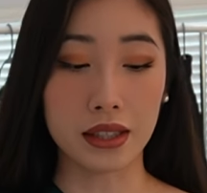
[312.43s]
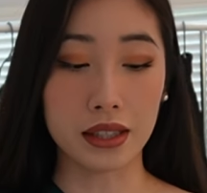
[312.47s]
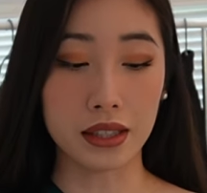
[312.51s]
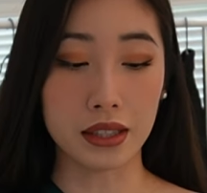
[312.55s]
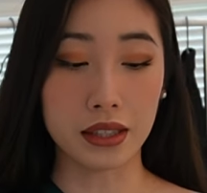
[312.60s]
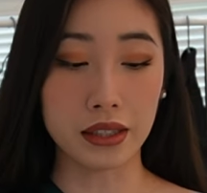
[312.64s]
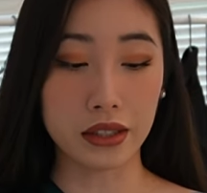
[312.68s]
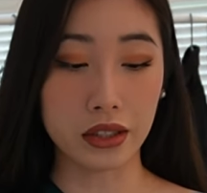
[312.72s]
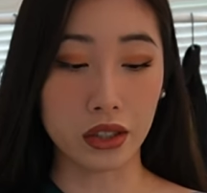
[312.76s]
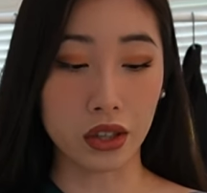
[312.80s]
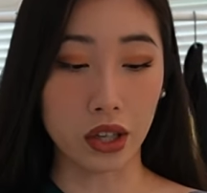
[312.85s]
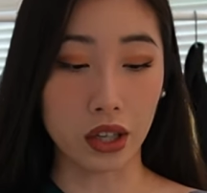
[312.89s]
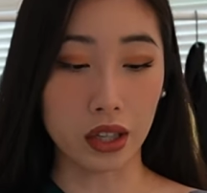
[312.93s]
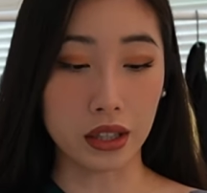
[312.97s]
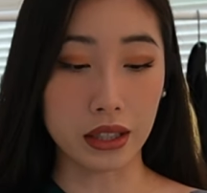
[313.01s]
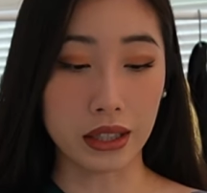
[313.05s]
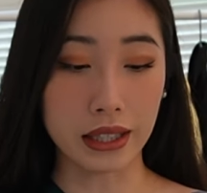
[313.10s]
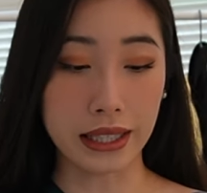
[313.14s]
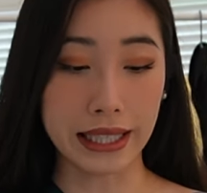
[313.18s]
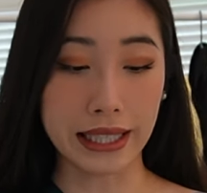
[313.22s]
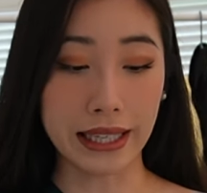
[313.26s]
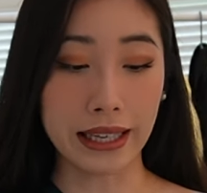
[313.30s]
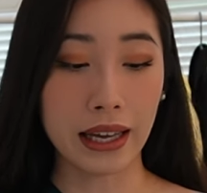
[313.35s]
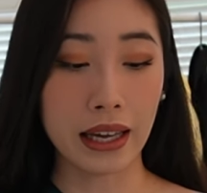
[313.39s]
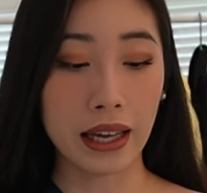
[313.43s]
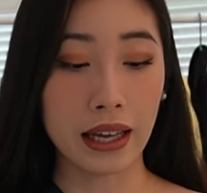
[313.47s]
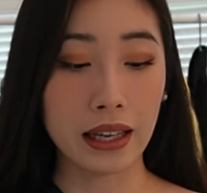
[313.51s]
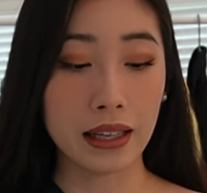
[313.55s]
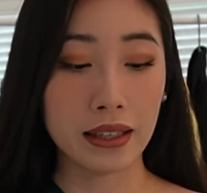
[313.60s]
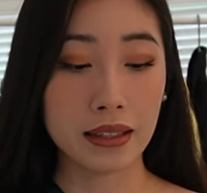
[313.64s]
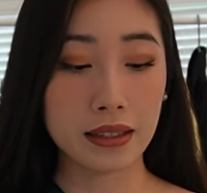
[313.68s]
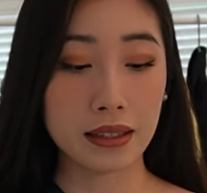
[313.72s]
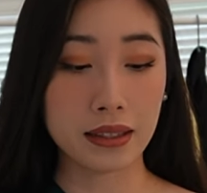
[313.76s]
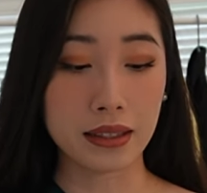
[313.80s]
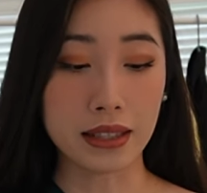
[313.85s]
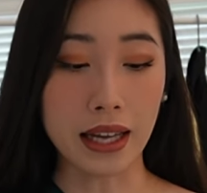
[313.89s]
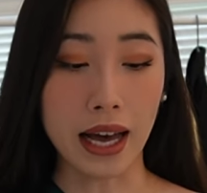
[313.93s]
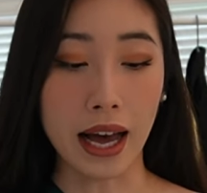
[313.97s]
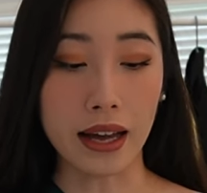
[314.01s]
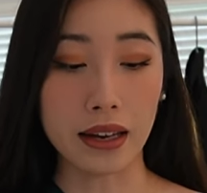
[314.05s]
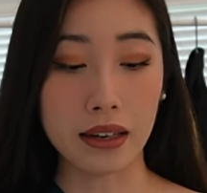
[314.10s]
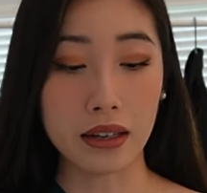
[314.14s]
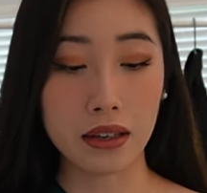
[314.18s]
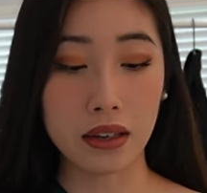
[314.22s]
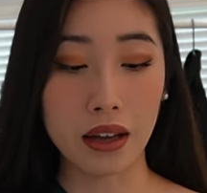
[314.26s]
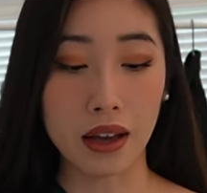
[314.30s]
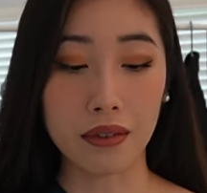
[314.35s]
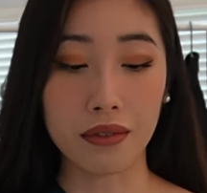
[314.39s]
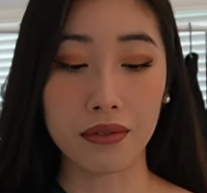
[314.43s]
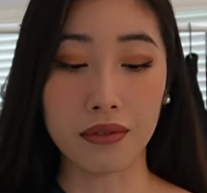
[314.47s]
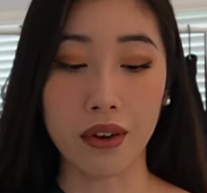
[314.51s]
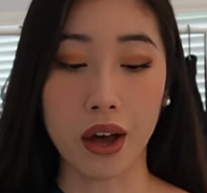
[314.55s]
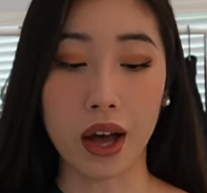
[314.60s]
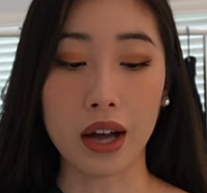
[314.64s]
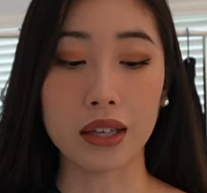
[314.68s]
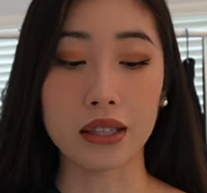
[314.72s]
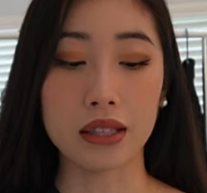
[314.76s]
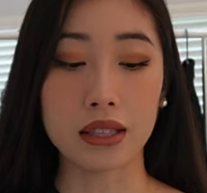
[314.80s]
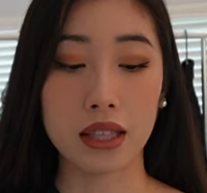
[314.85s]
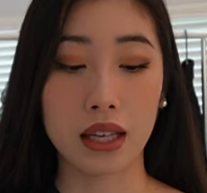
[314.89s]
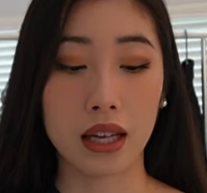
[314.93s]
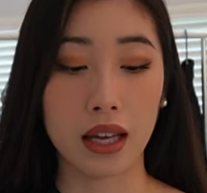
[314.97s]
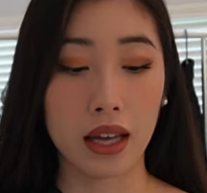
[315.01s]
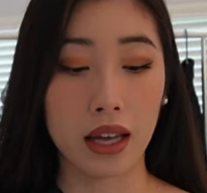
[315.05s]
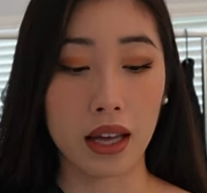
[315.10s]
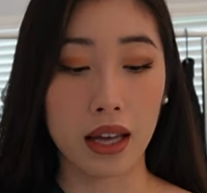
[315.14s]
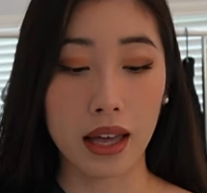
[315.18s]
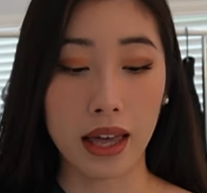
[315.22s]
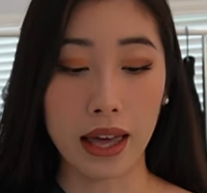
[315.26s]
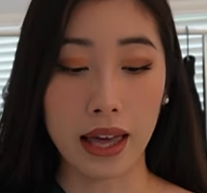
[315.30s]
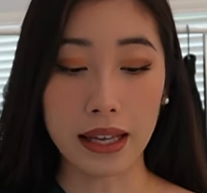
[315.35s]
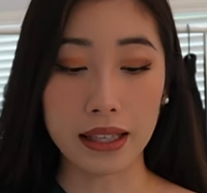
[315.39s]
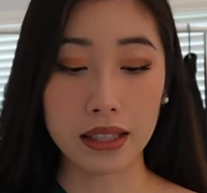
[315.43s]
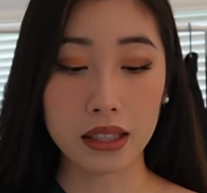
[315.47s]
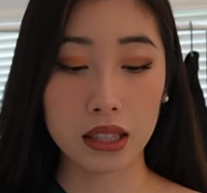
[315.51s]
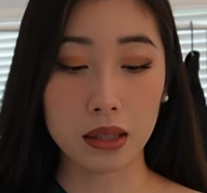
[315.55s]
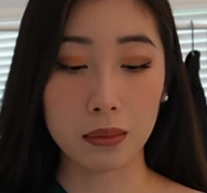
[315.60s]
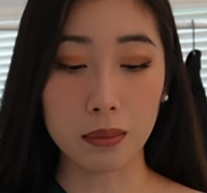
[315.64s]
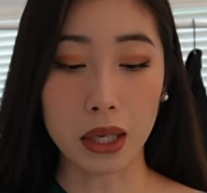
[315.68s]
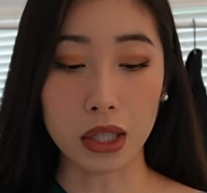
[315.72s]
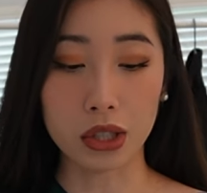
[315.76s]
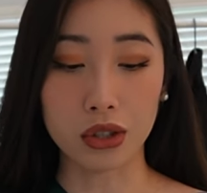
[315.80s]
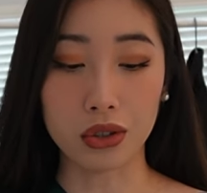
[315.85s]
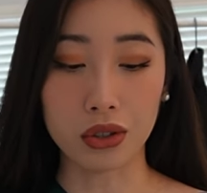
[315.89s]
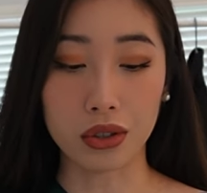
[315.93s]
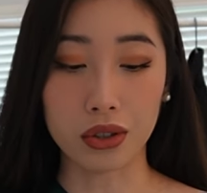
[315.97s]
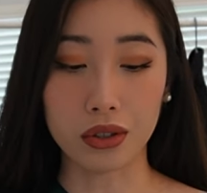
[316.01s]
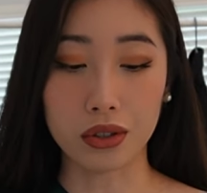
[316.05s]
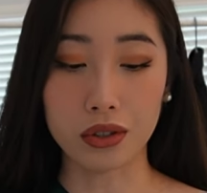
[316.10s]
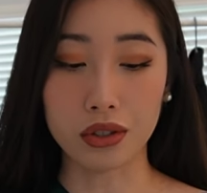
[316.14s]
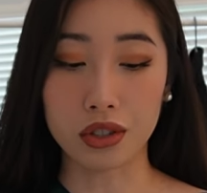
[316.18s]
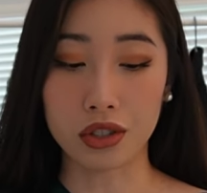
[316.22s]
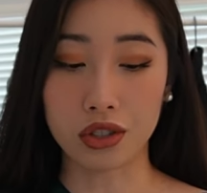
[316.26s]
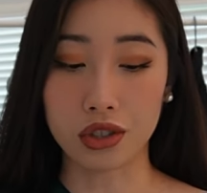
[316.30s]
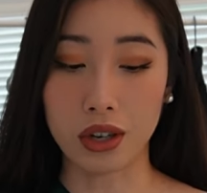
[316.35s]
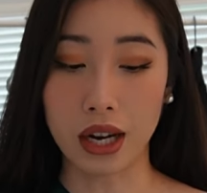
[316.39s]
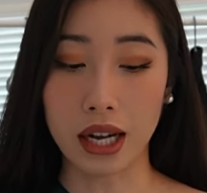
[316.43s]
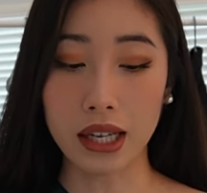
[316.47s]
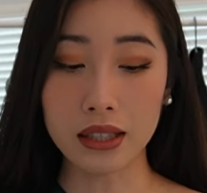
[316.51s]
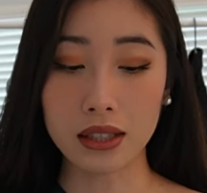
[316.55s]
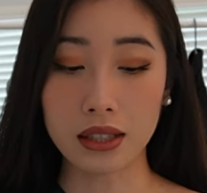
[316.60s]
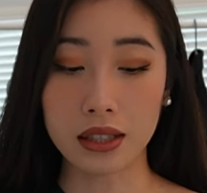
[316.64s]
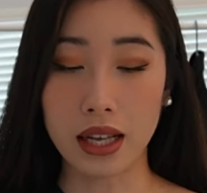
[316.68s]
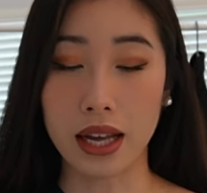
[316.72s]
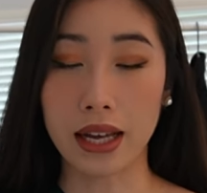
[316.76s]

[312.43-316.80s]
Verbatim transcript: This is called the Satin Effect Asymmetrical Dress.